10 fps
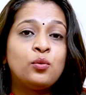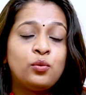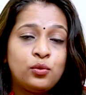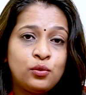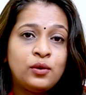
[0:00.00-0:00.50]

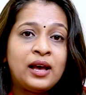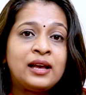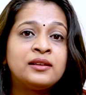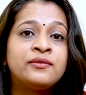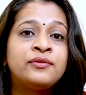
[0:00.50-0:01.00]
who
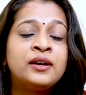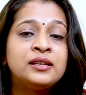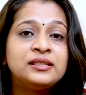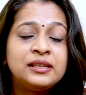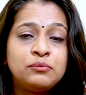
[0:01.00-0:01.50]
have
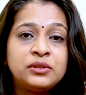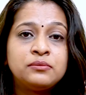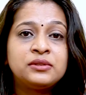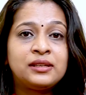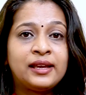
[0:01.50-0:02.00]

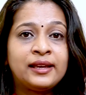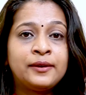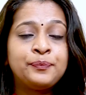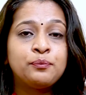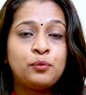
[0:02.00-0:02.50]
symptoms like
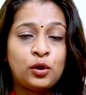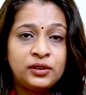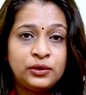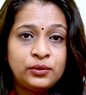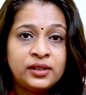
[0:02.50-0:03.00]

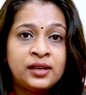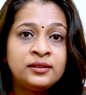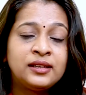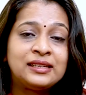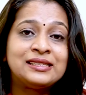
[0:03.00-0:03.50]
polyuria
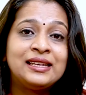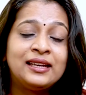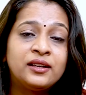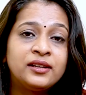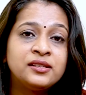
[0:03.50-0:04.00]
that is
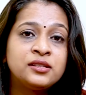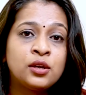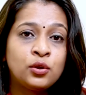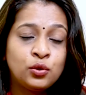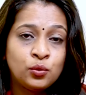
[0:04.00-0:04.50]
increased
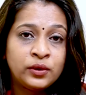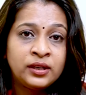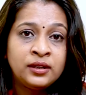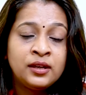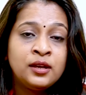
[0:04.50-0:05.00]

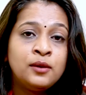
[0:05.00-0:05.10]
urine,